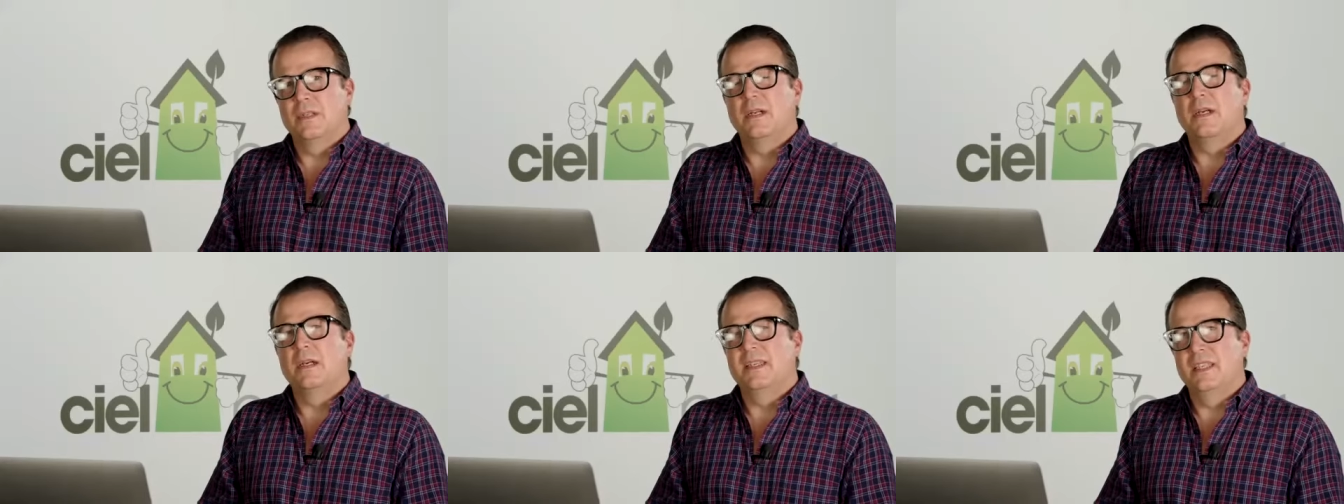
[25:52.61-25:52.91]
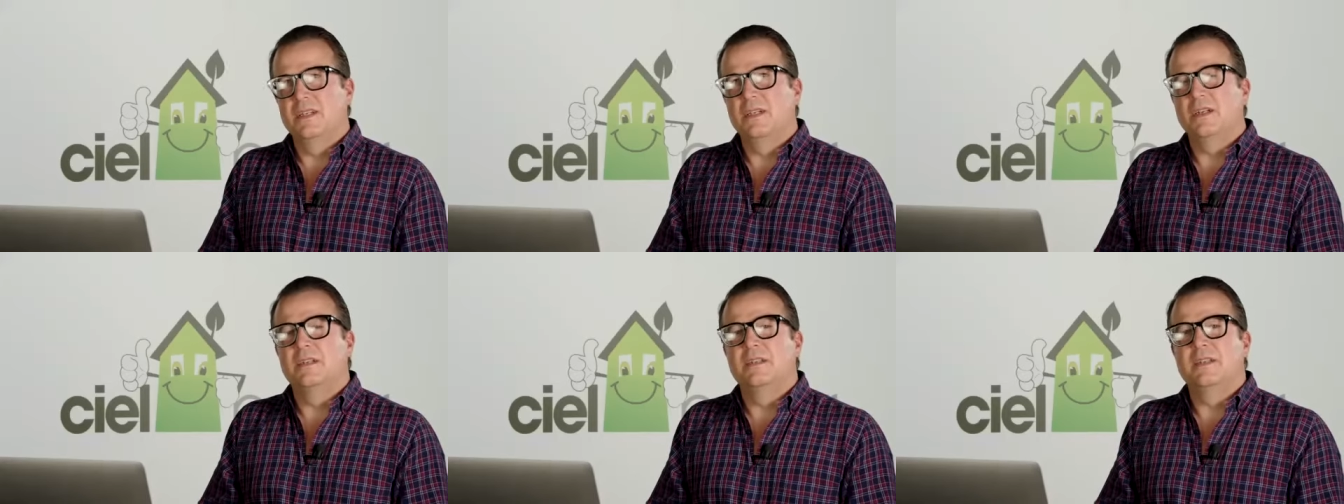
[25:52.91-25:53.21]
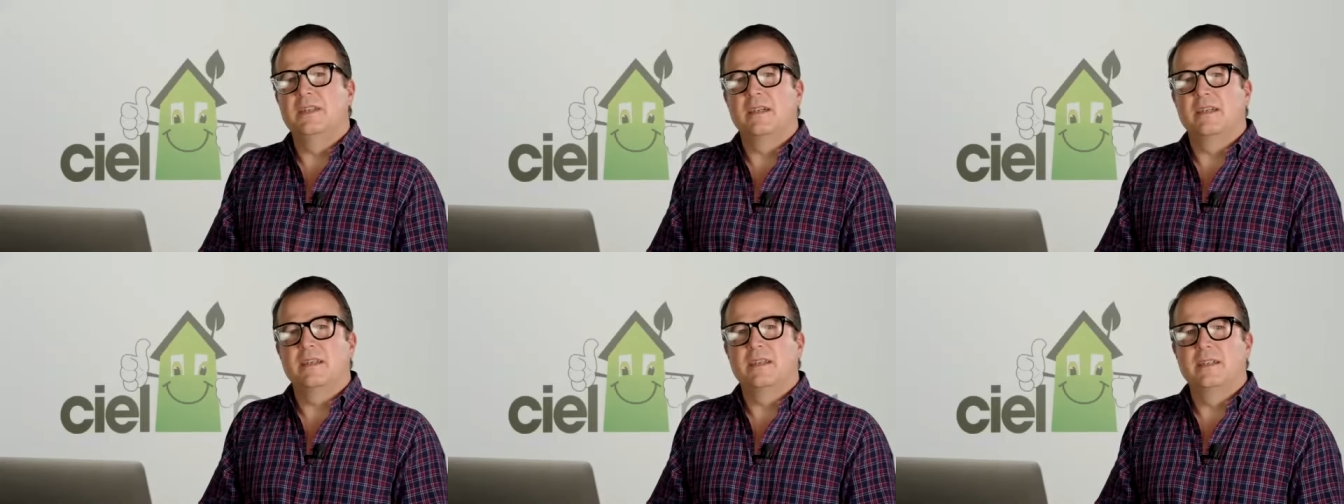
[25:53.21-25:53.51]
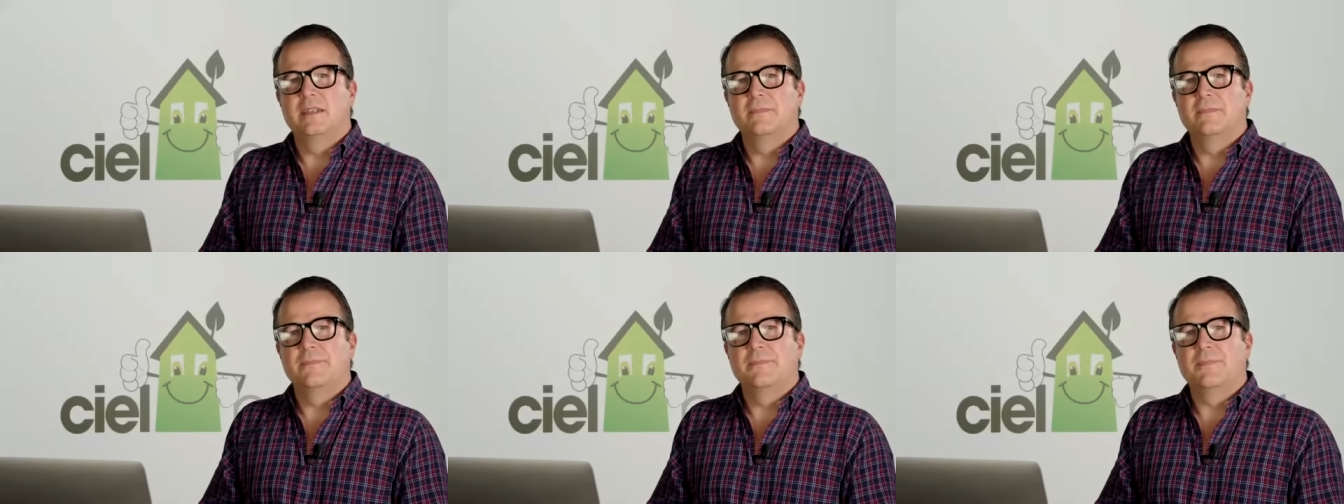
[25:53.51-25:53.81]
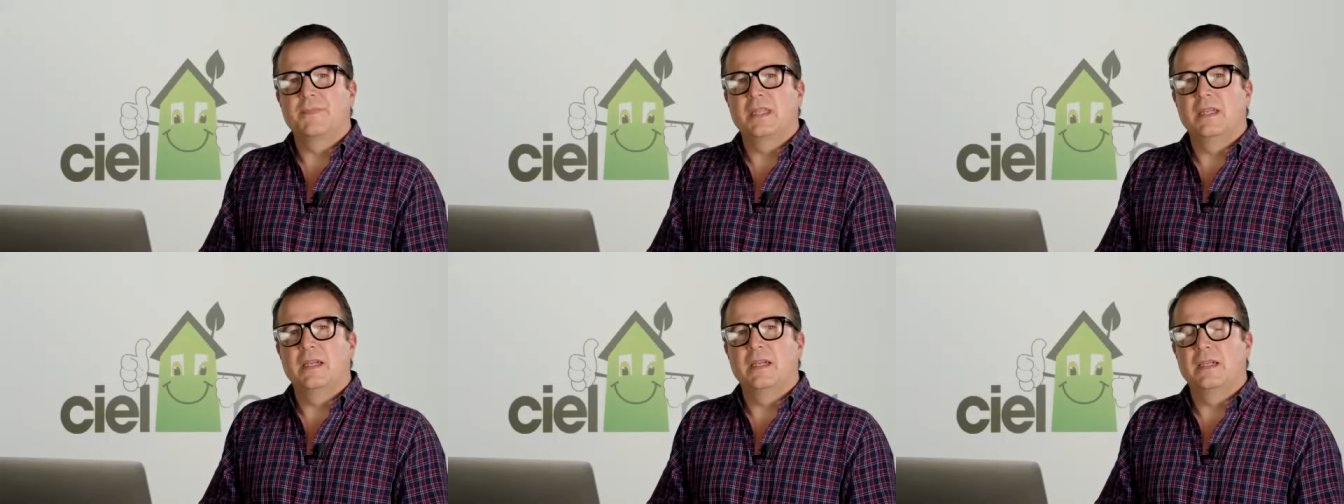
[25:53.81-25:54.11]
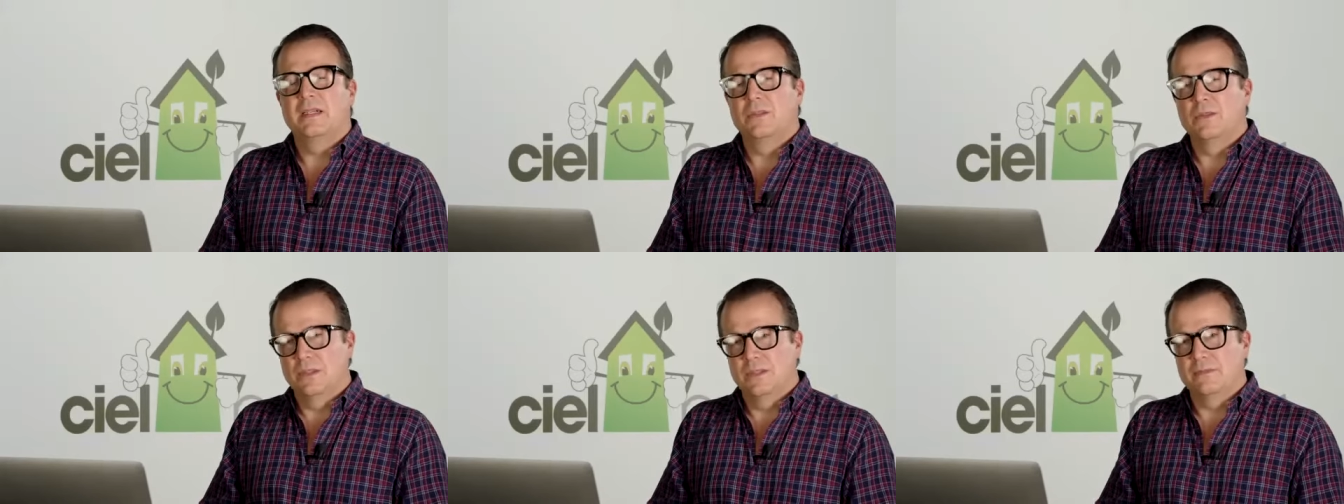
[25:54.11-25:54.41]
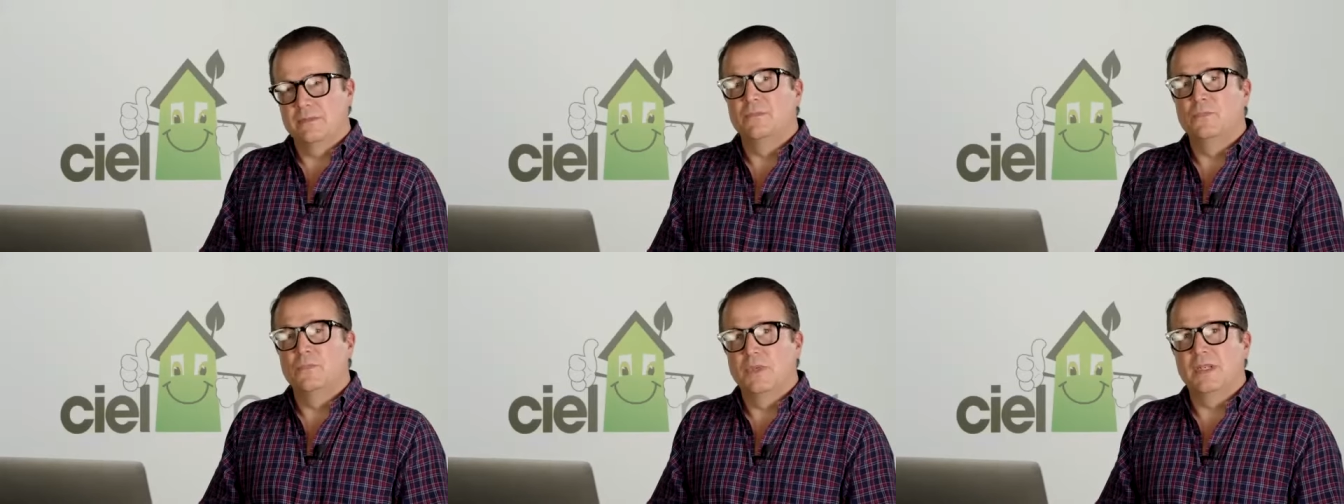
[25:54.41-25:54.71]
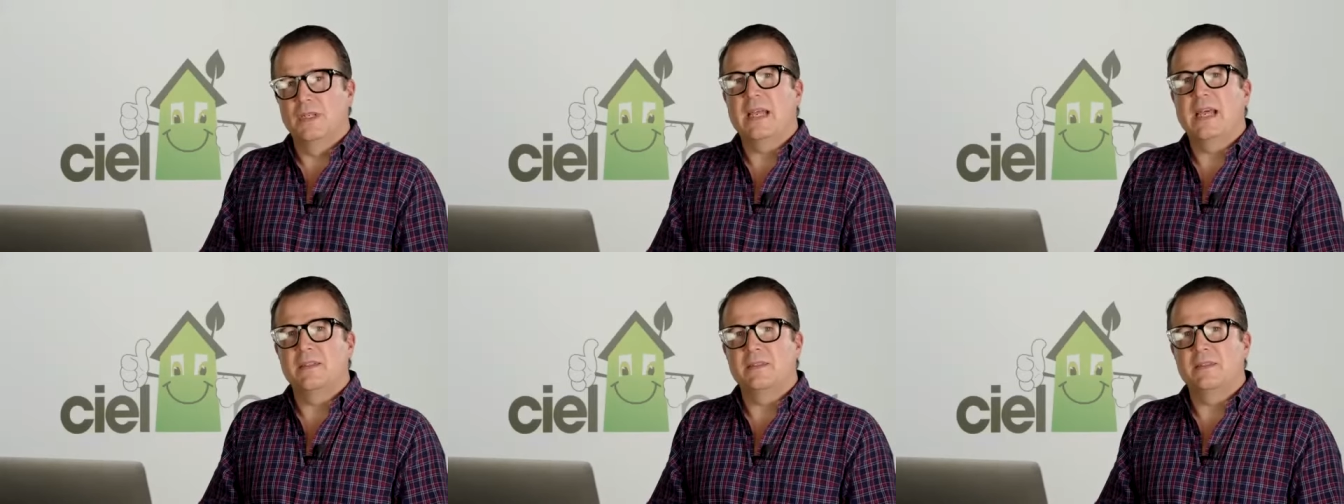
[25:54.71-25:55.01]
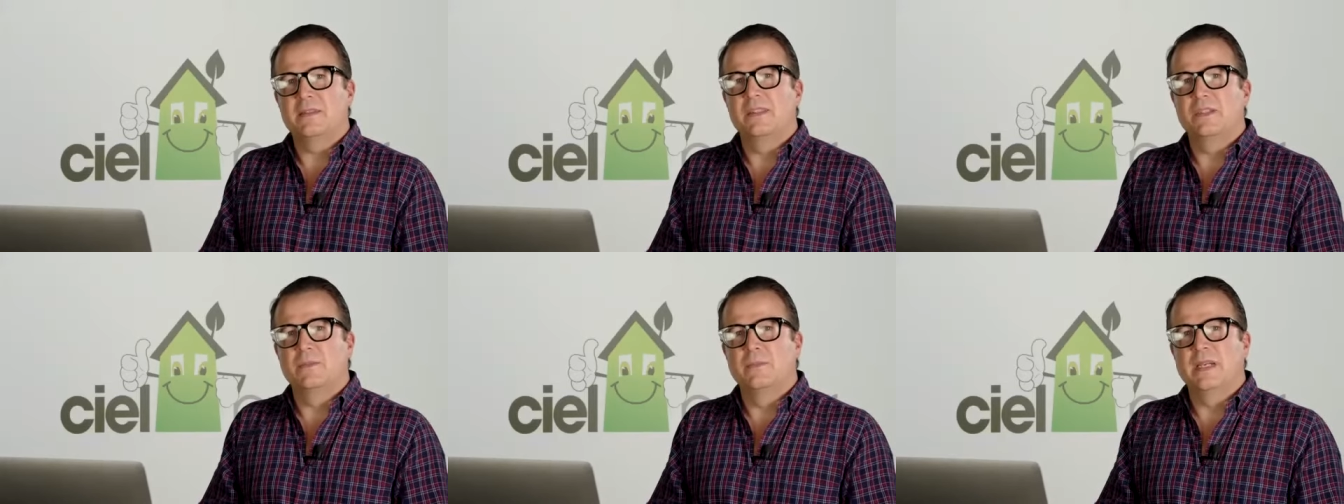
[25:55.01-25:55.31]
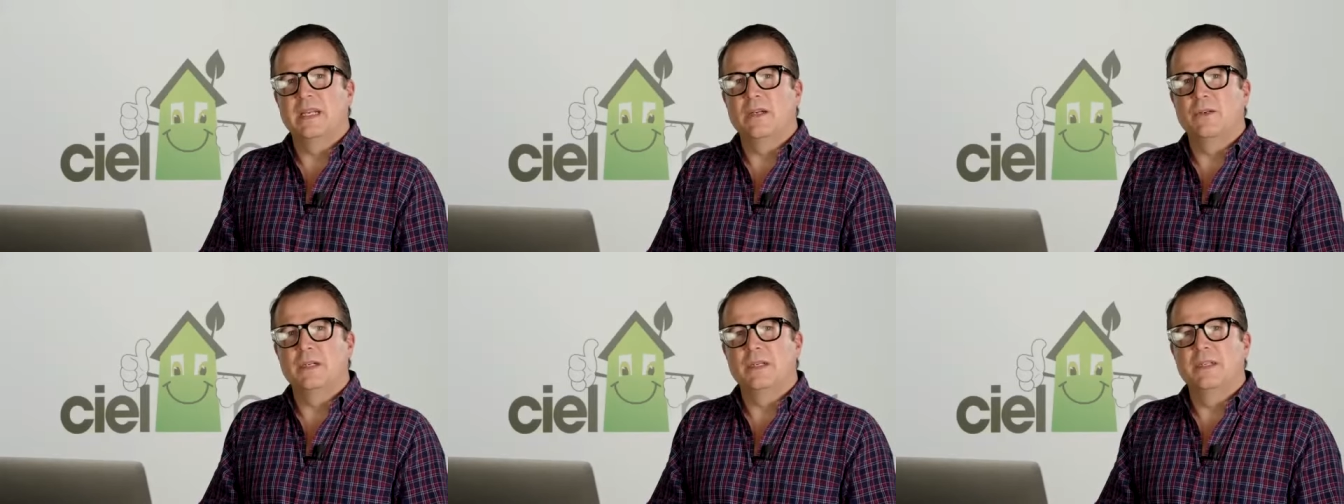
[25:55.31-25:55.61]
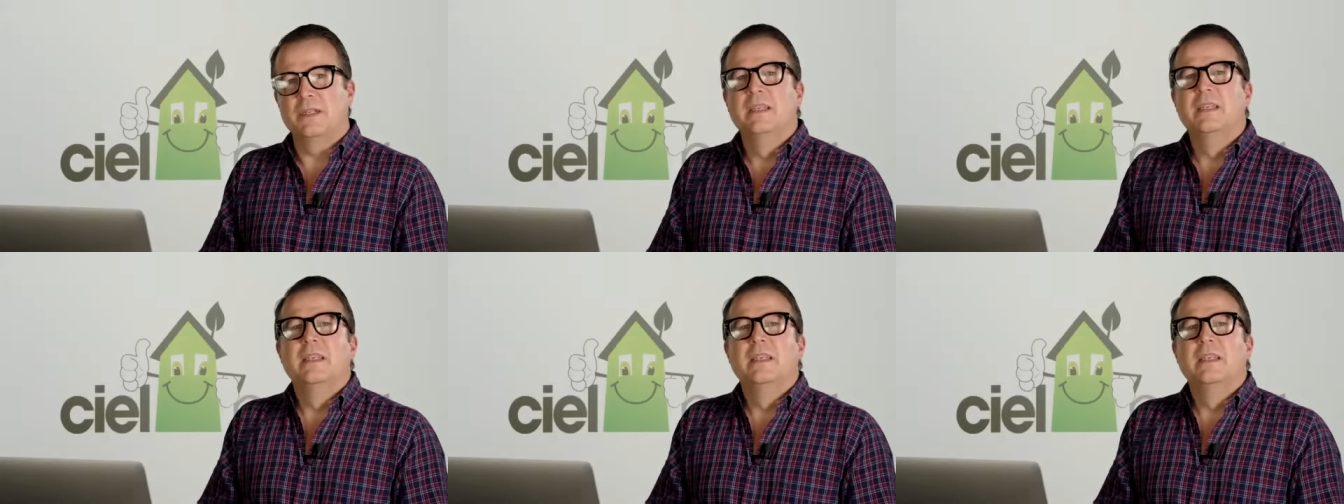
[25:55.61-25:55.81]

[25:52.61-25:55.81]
E R.com uh, or at cielpower.